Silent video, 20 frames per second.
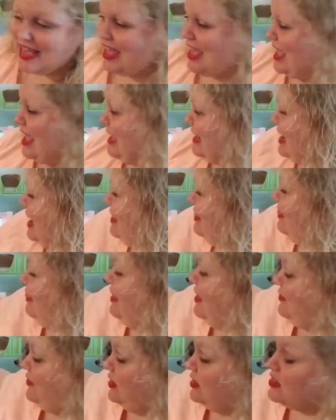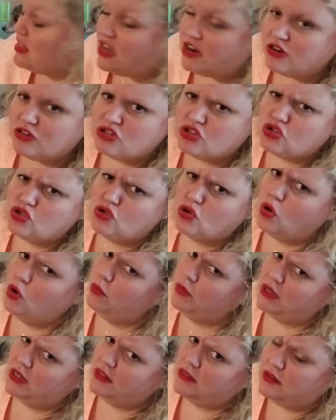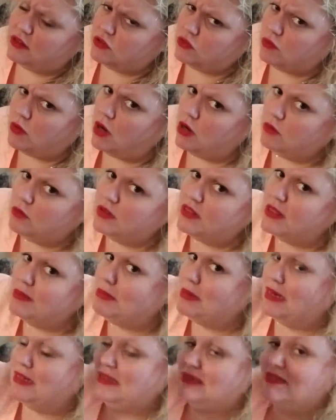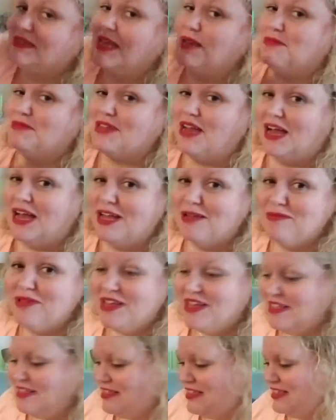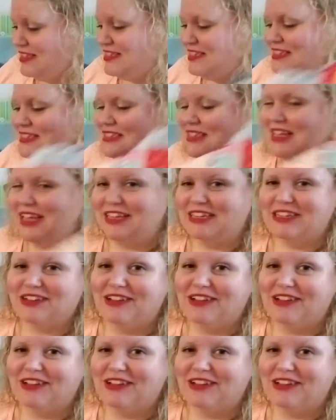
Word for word: And I love it. There are so many things wrong with it, but at the same time, this is like